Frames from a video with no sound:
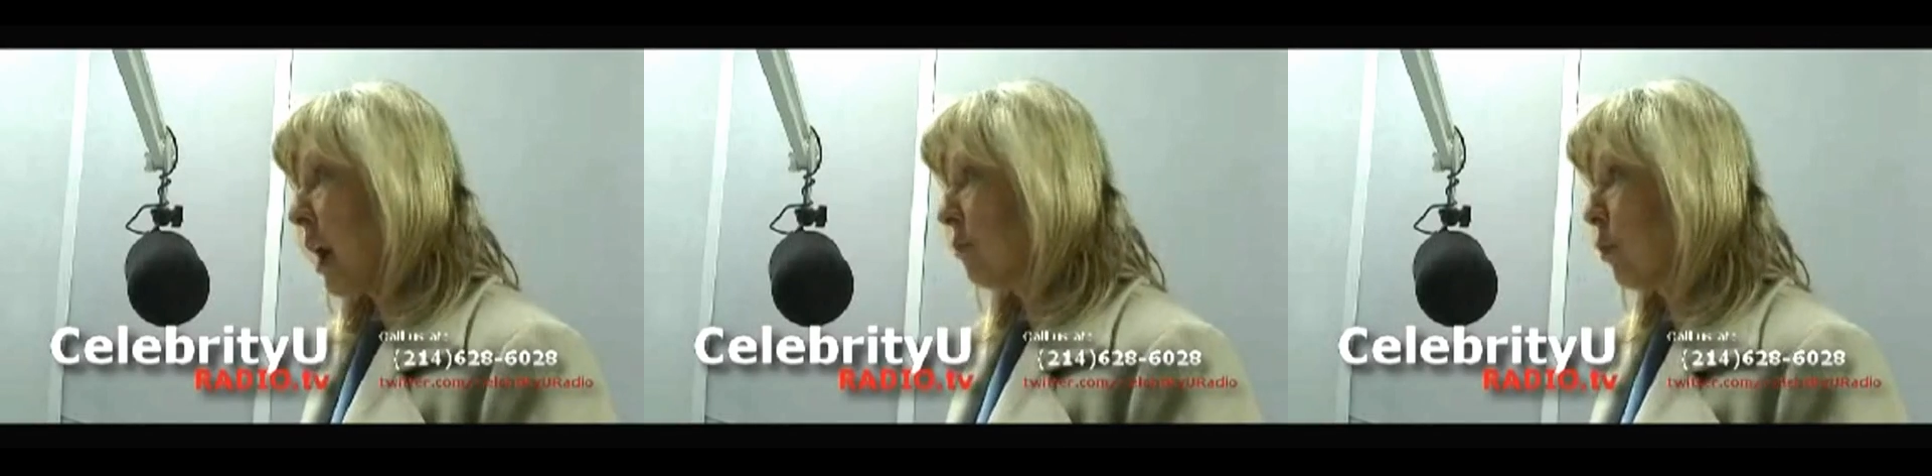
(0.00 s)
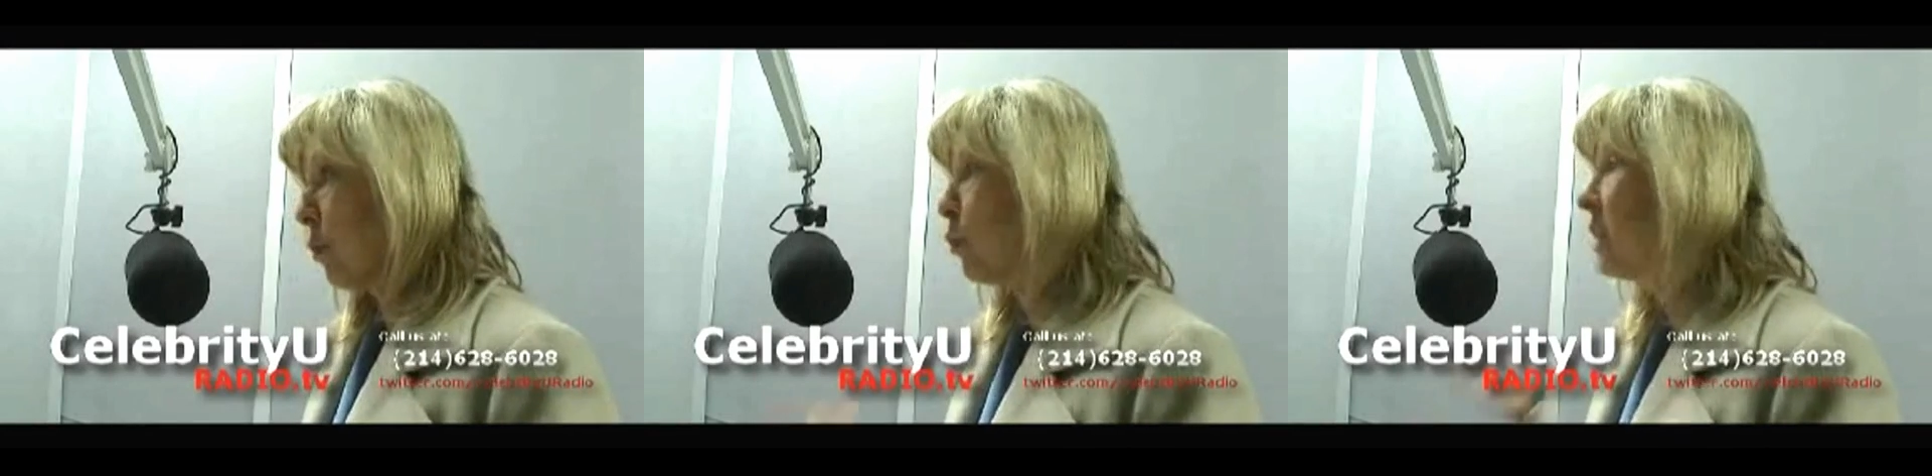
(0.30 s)

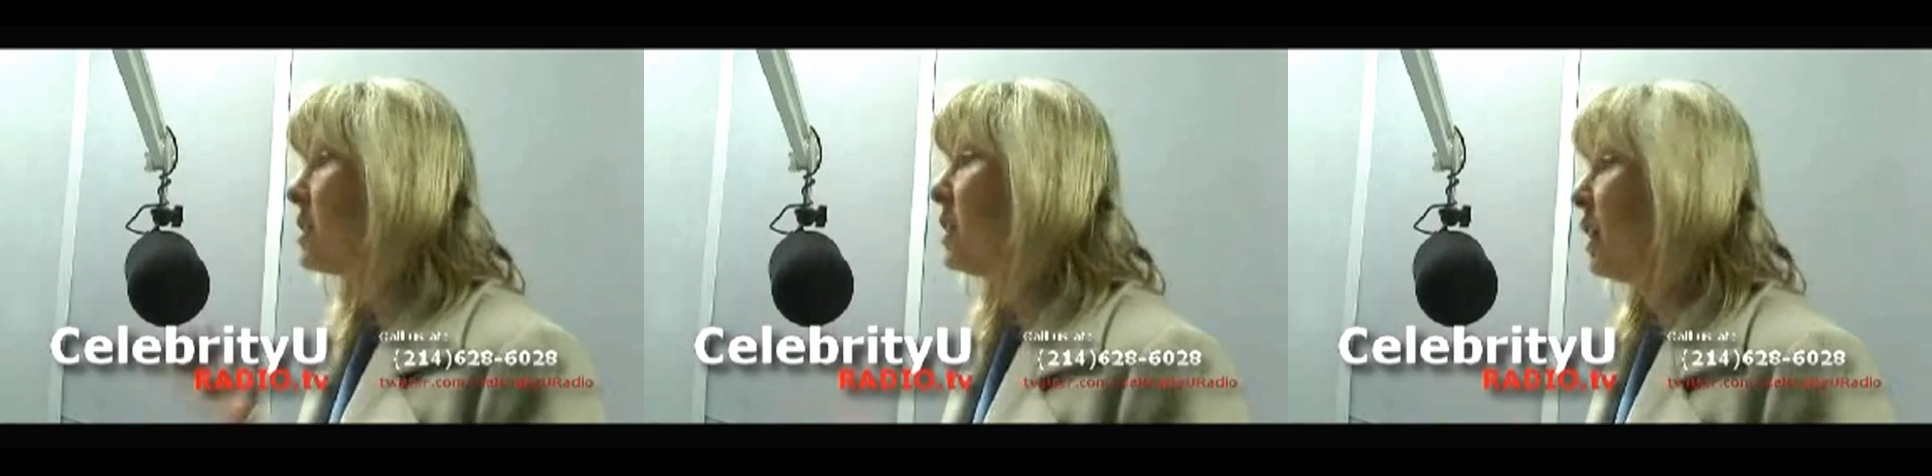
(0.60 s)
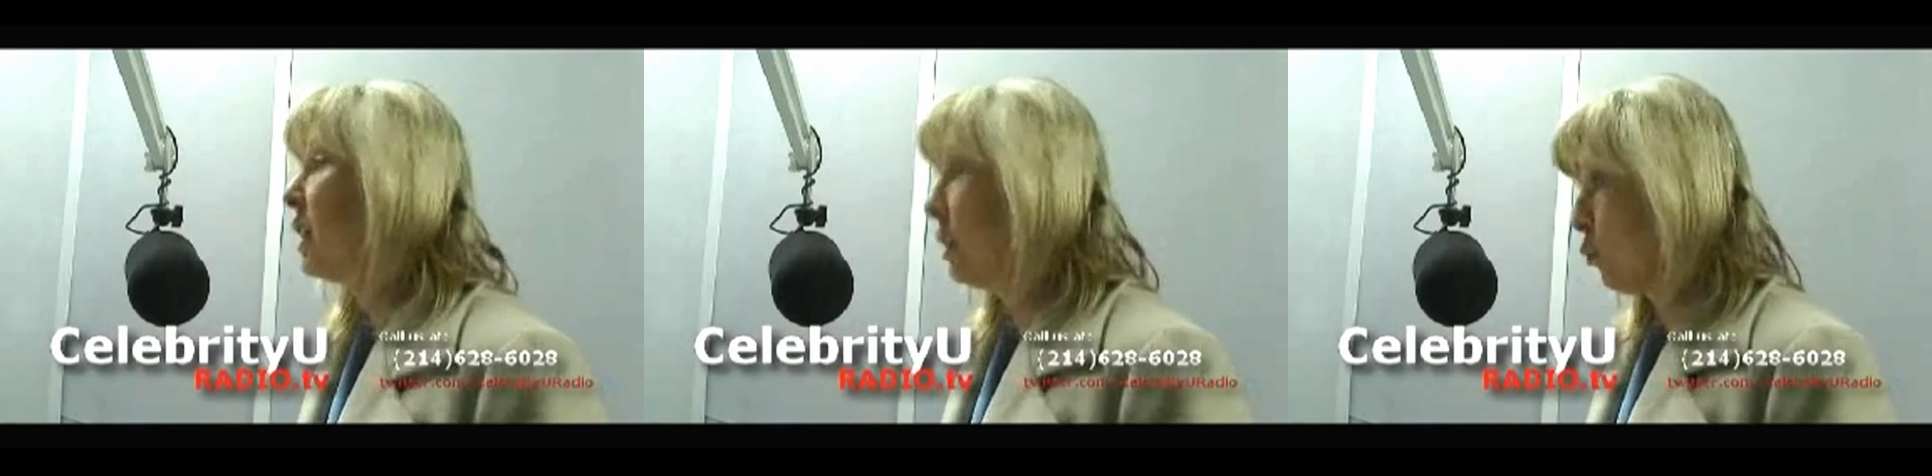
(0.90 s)
have
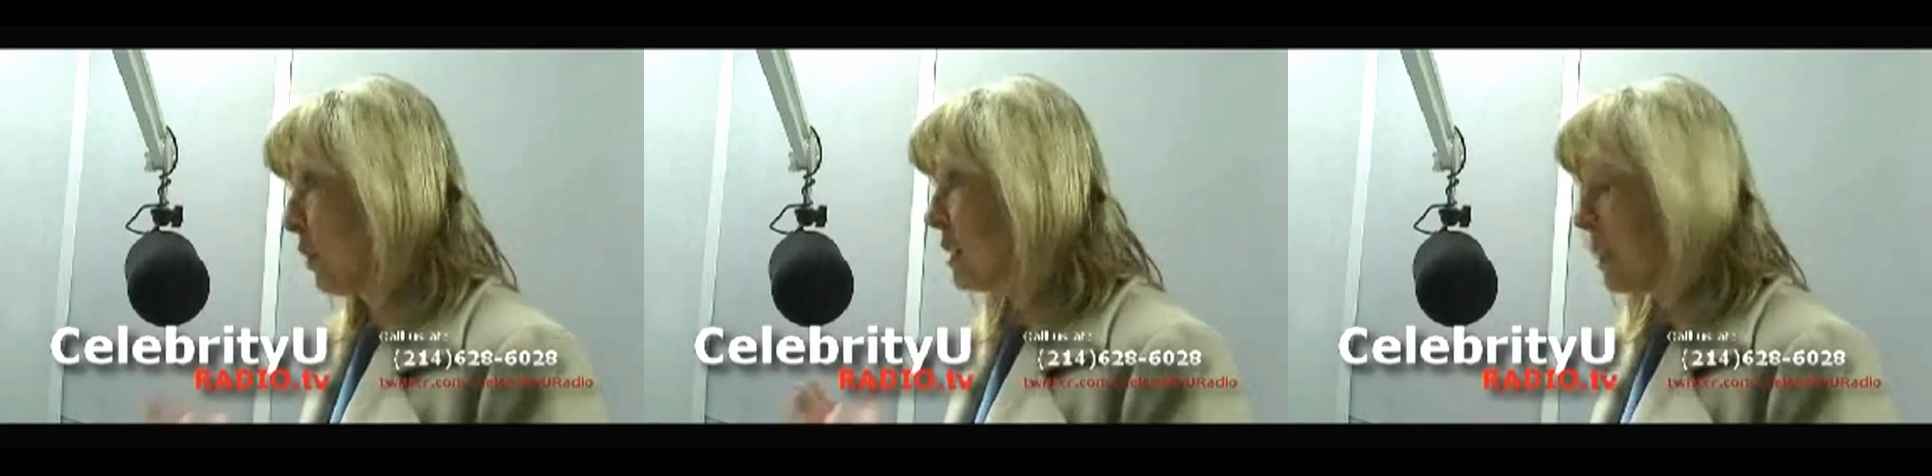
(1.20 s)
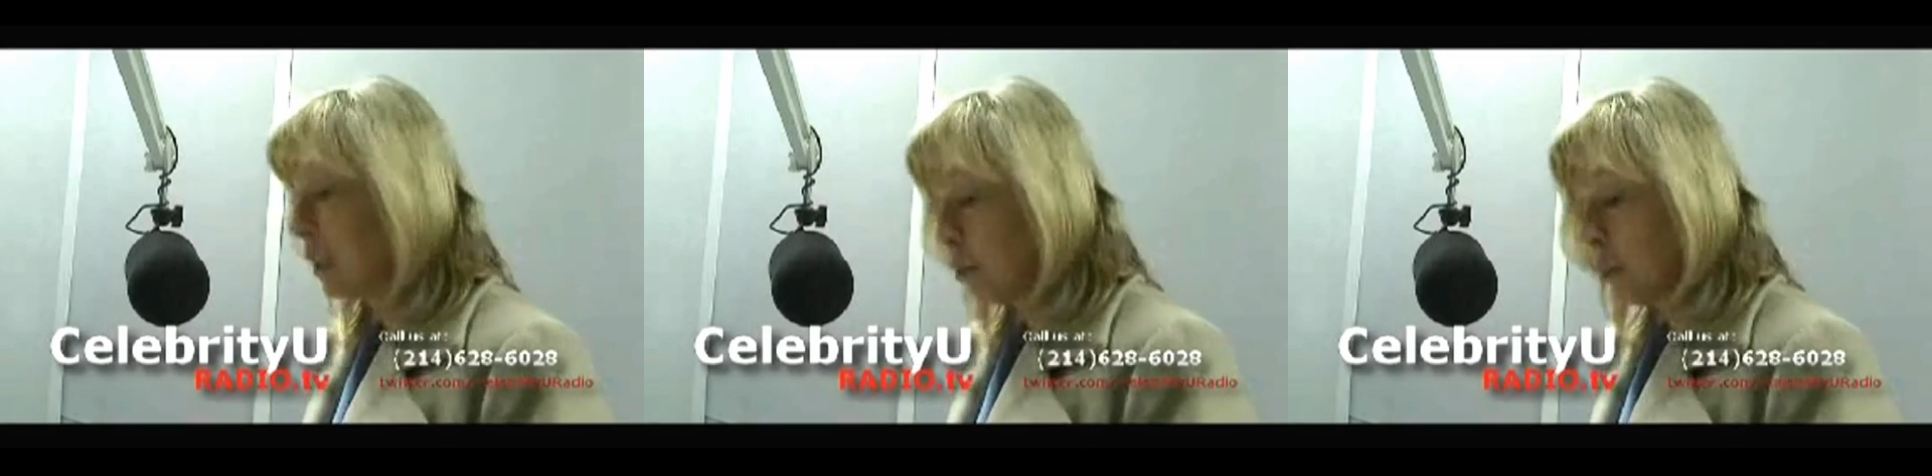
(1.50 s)

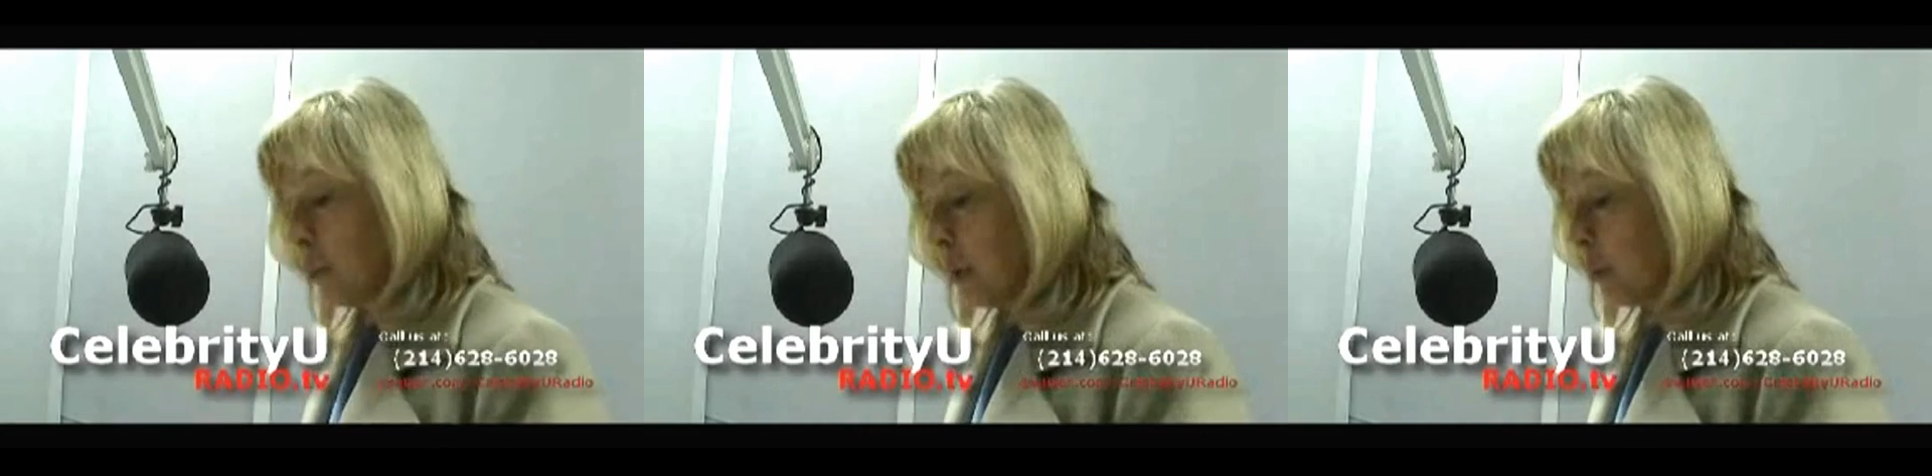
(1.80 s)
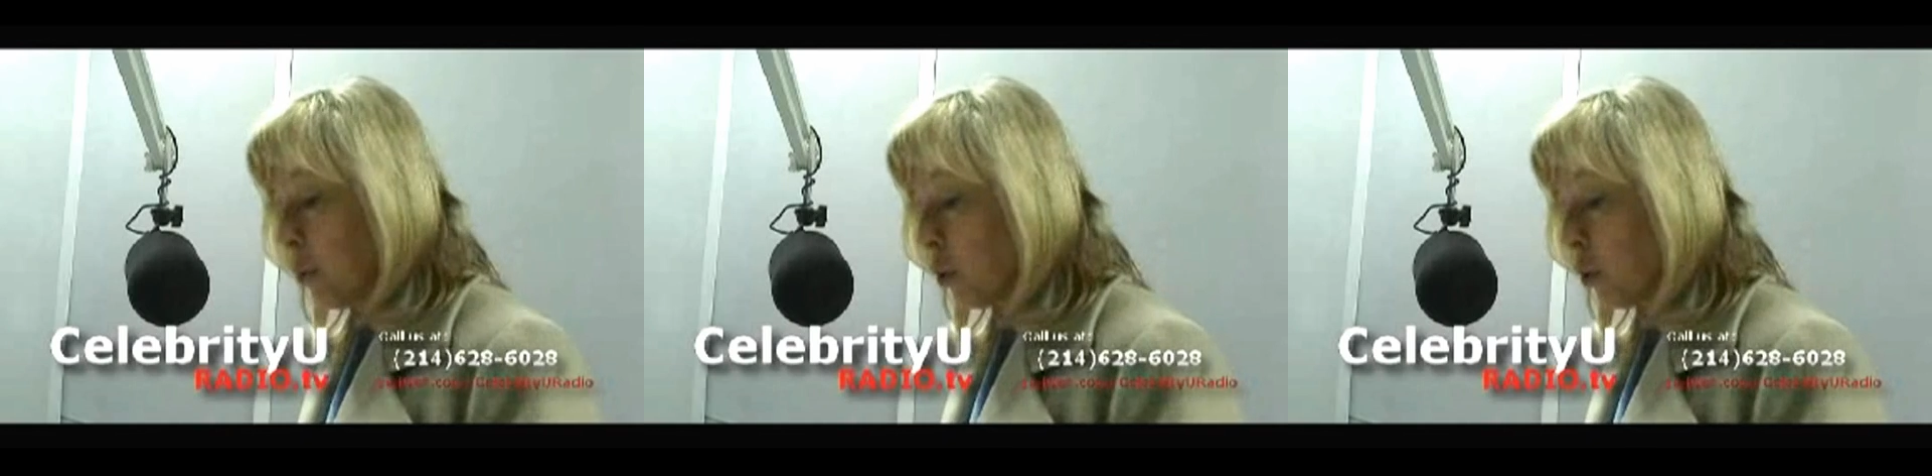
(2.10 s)
risen in